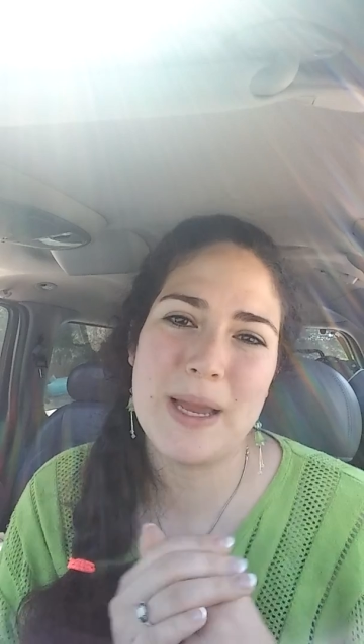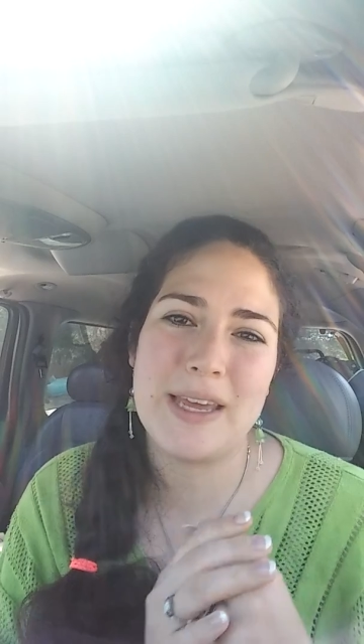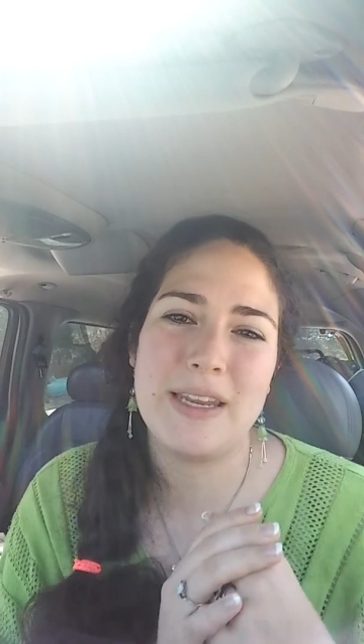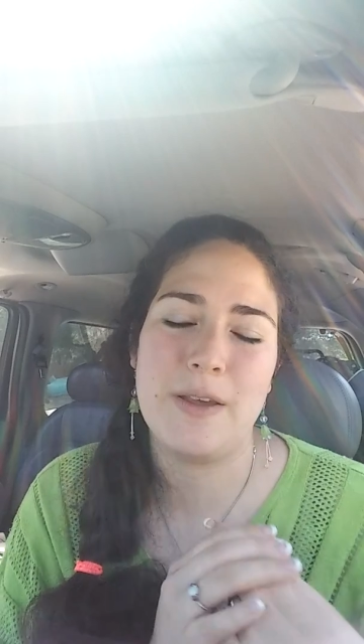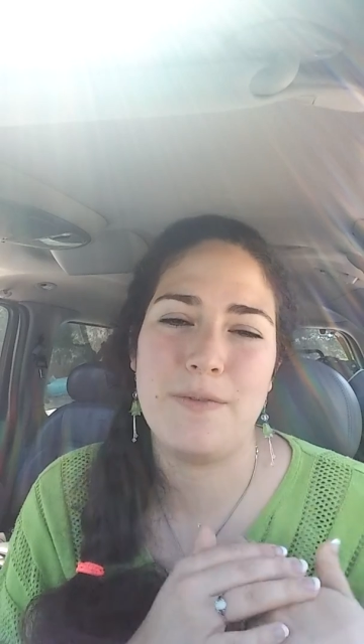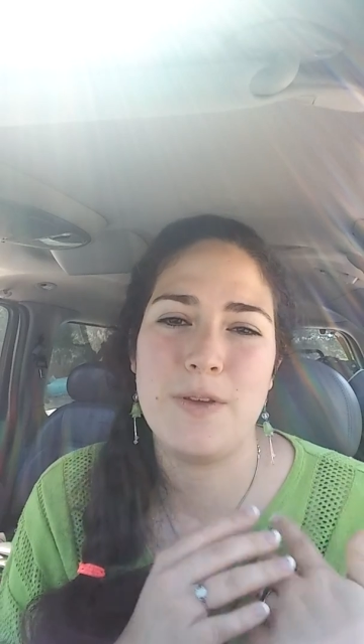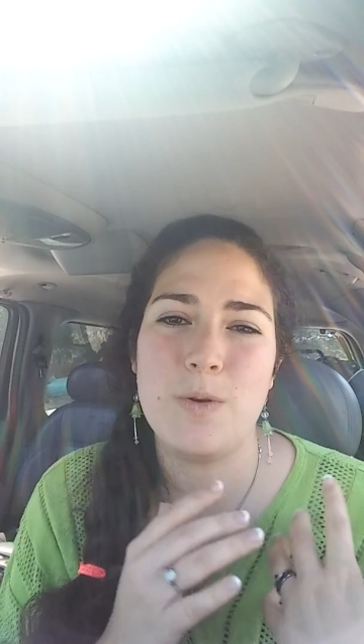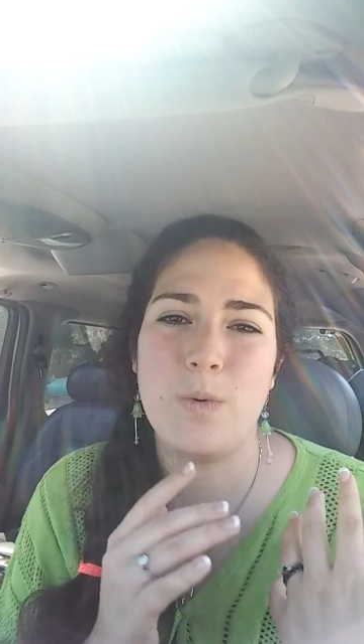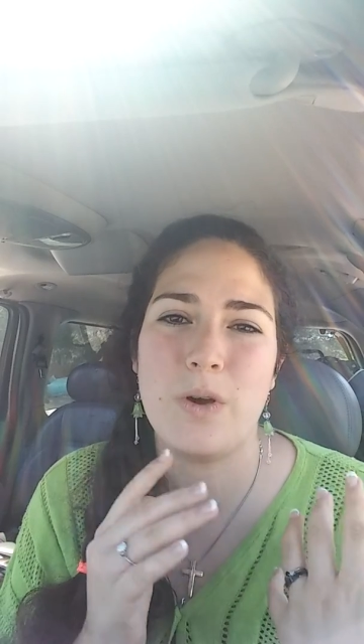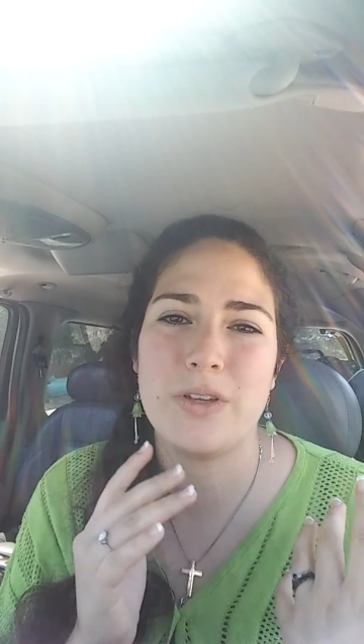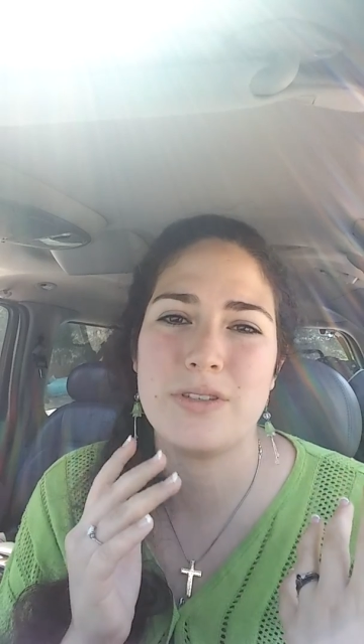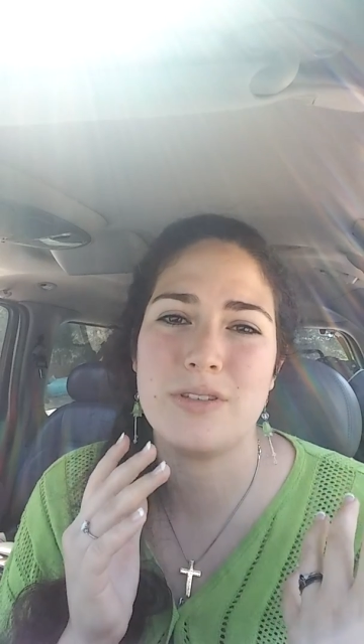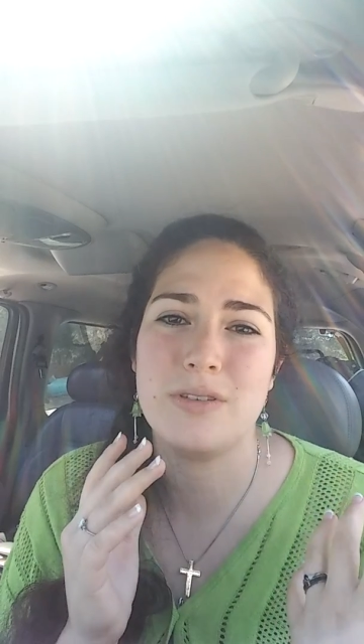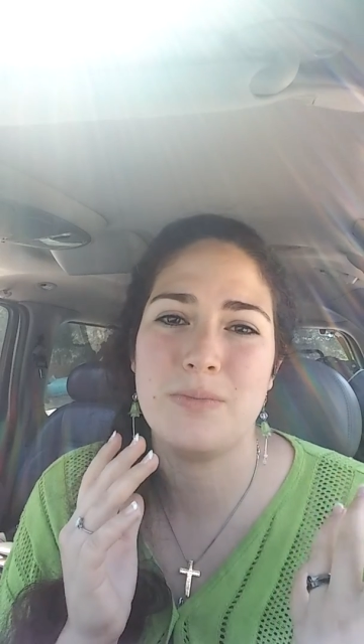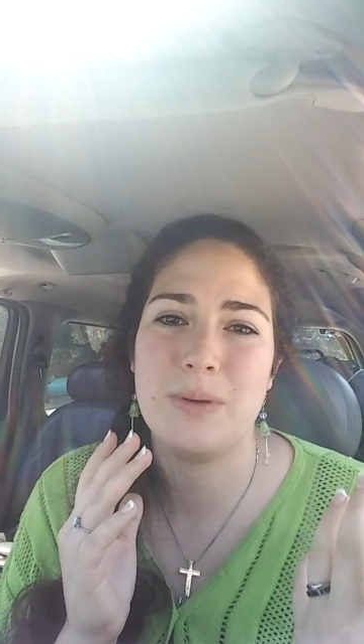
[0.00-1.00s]
And if you
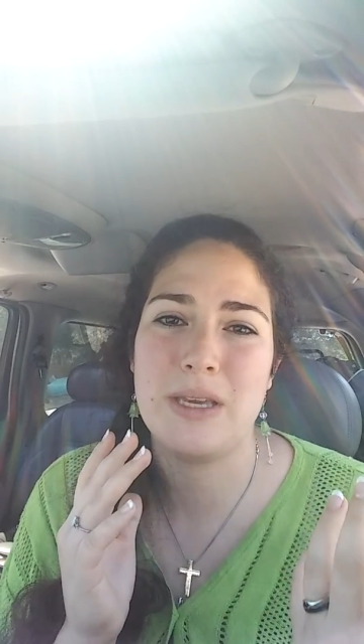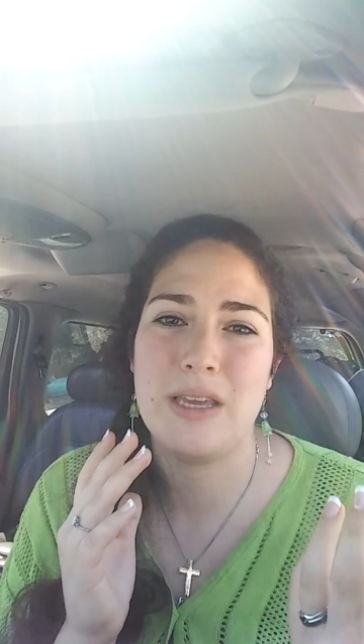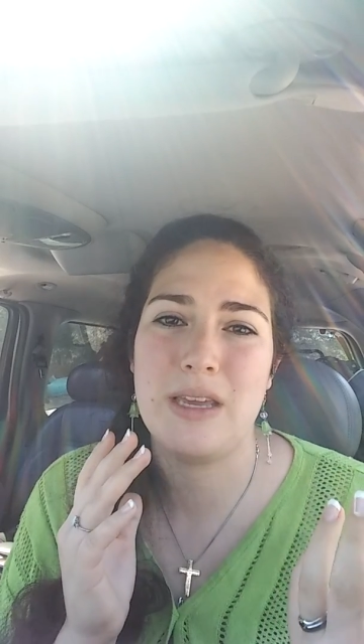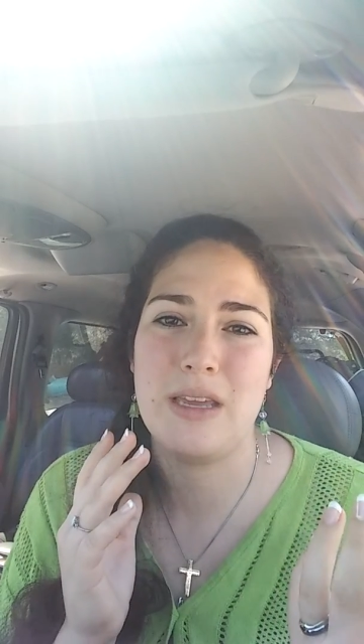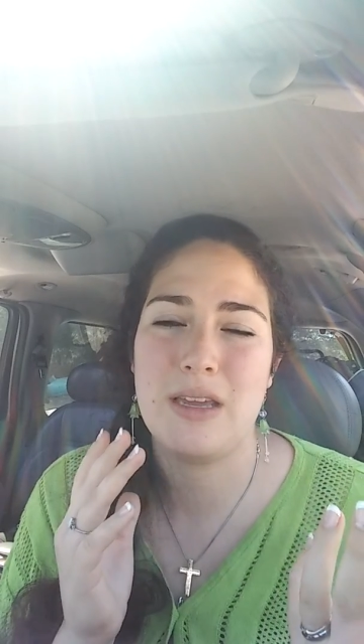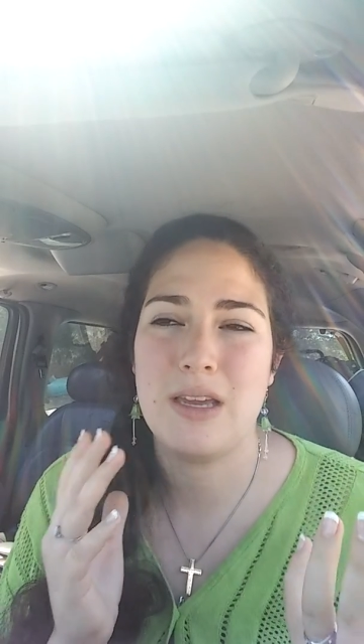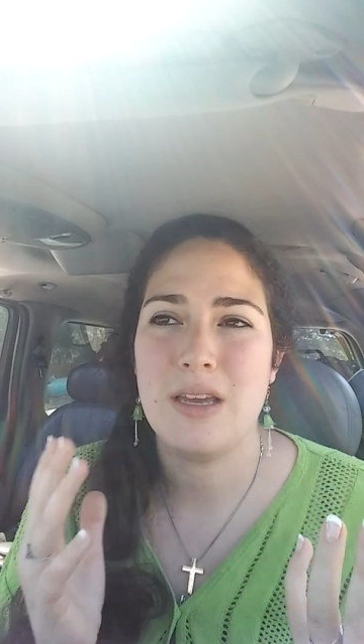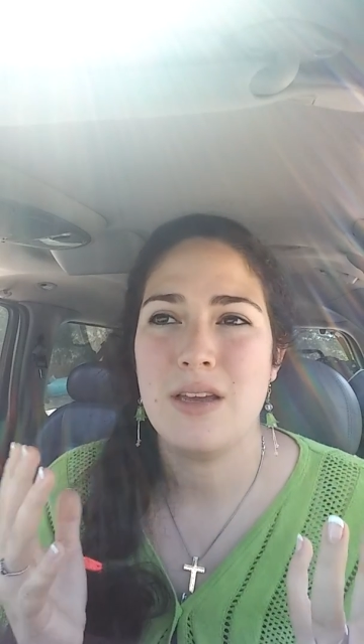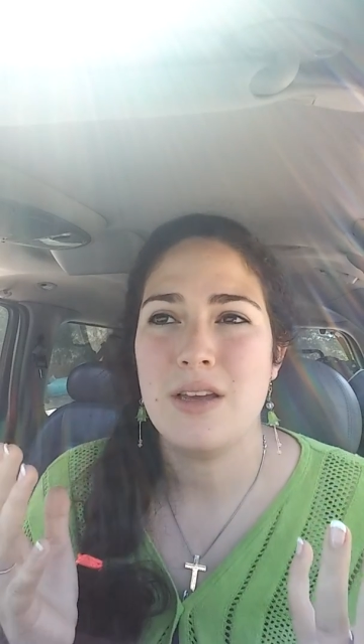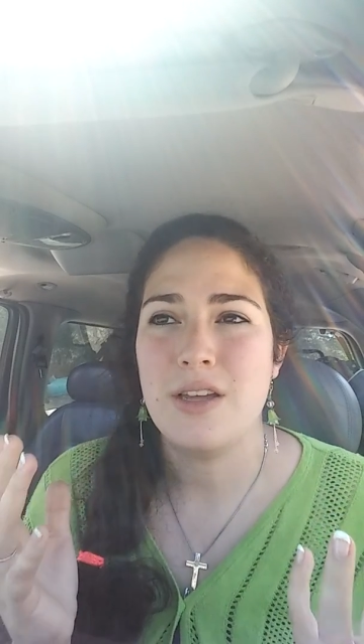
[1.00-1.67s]
want to be